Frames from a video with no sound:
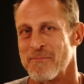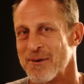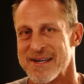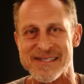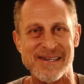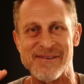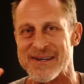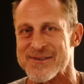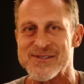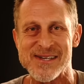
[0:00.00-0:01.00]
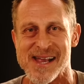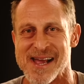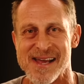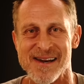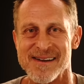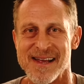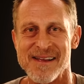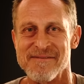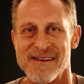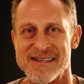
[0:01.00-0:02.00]
putting stuff on your skin and
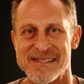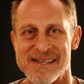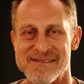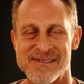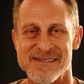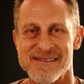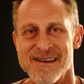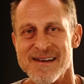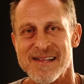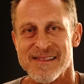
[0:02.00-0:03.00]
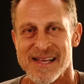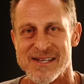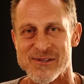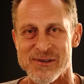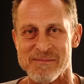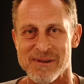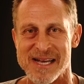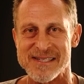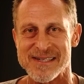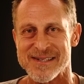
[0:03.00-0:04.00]
getting facelifts and laser and
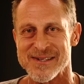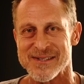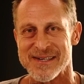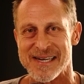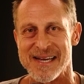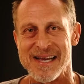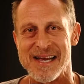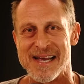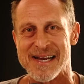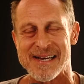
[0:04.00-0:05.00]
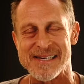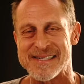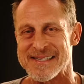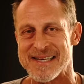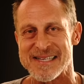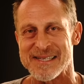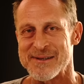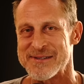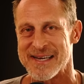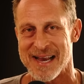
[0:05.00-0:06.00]
plastic surgery, because that's a
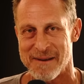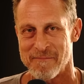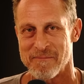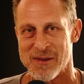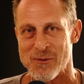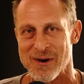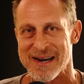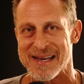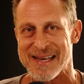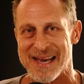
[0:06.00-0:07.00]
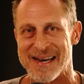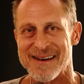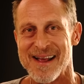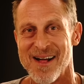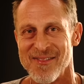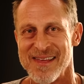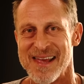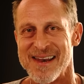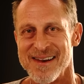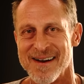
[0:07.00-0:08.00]
losing game. You want to get
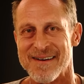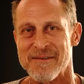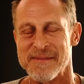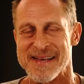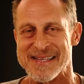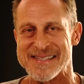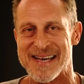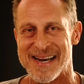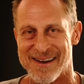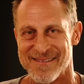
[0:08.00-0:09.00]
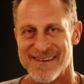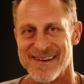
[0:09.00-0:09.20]
healthy and young from the inside out.